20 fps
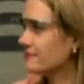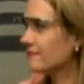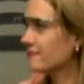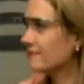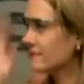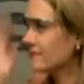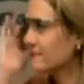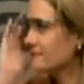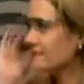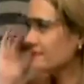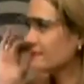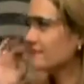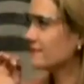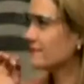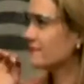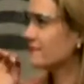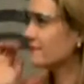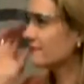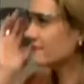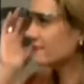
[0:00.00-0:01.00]

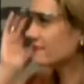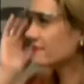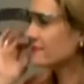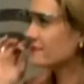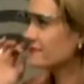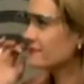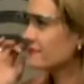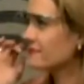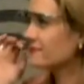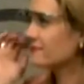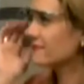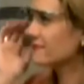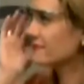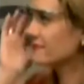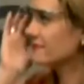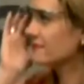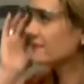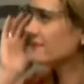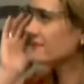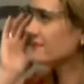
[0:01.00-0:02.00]

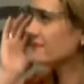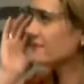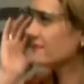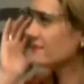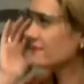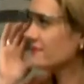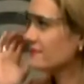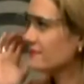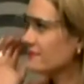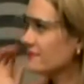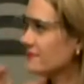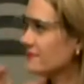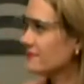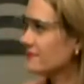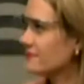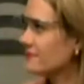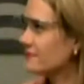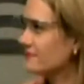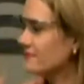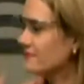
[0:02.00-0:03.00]

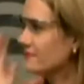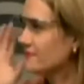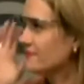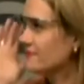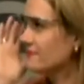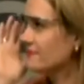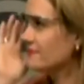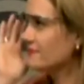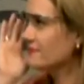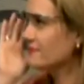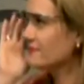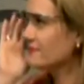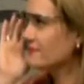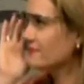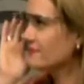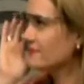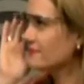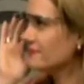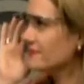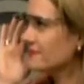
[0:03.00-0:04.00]

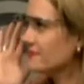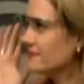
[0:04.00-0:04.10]
This person isn't speaking.